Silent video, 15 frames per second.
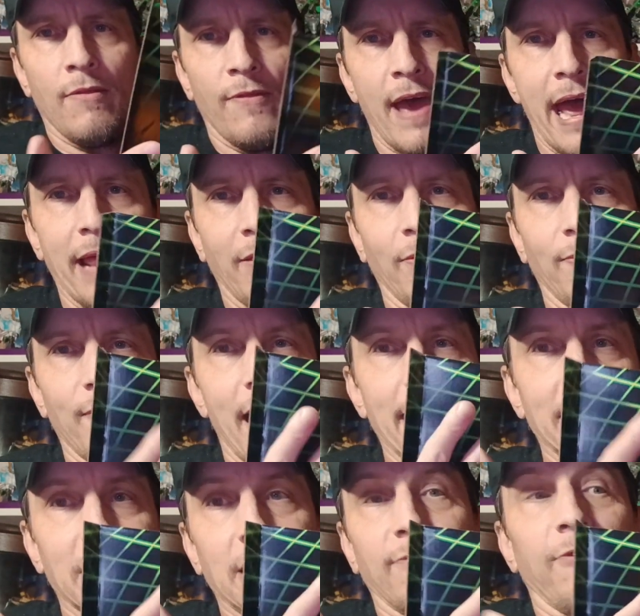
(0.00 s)

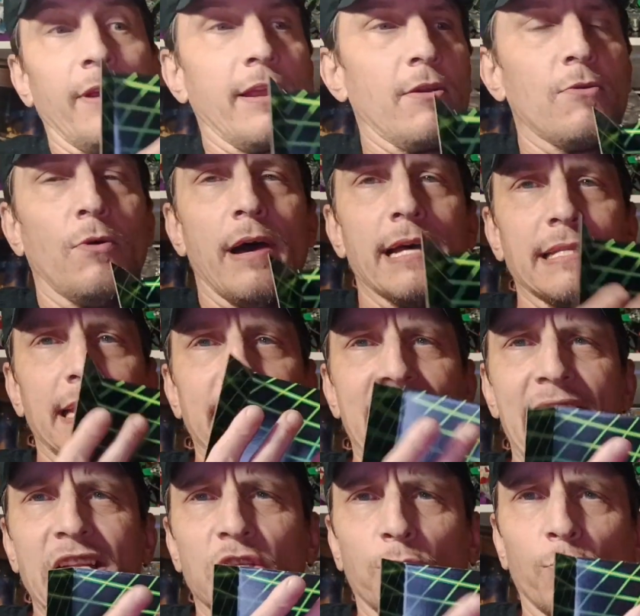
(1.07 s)
That's just freaking cool. It has a
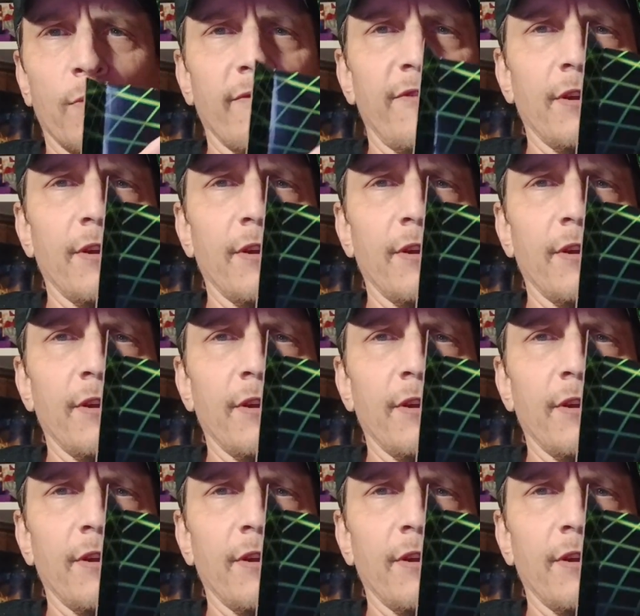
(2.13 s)
danger room